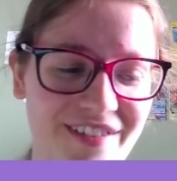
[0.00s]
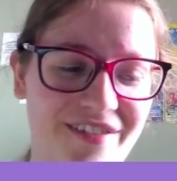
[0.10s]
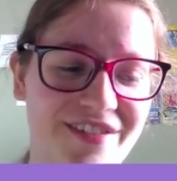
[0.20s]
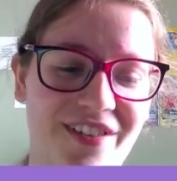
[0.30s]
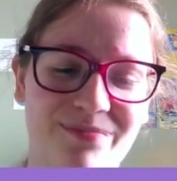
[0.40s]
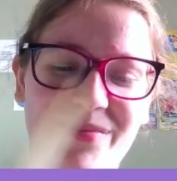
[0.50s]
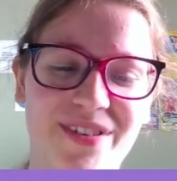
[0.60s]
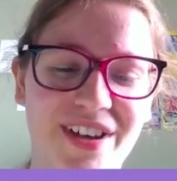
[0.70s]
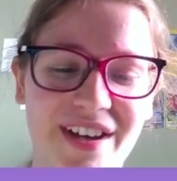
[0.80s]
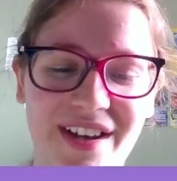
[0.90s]
Just
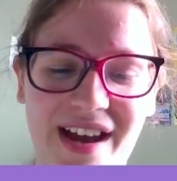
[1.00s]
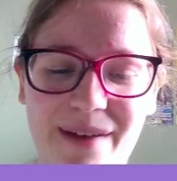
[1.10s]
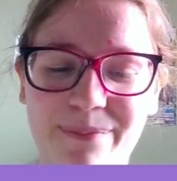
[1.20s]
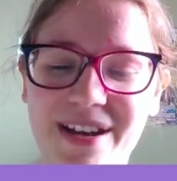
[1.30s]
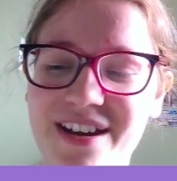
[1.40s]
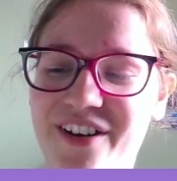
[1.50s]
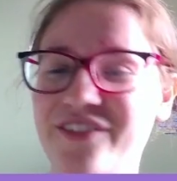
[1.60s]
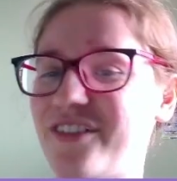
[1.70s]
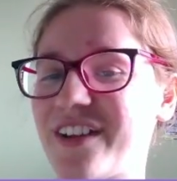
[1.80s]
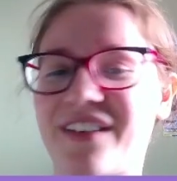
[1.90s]
happy,
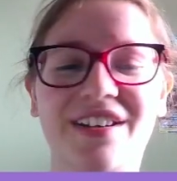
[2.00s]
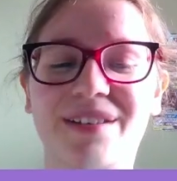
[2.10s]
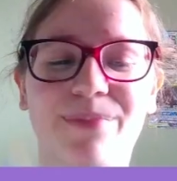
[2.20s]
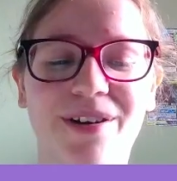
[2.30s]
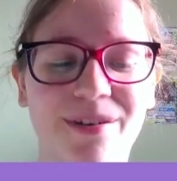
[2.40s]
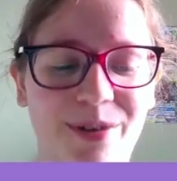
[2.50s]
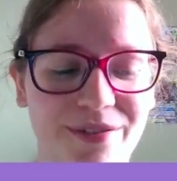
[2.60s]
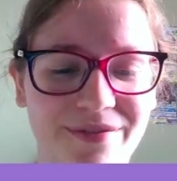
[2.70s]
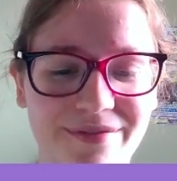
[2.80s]
overexcited Pokemon.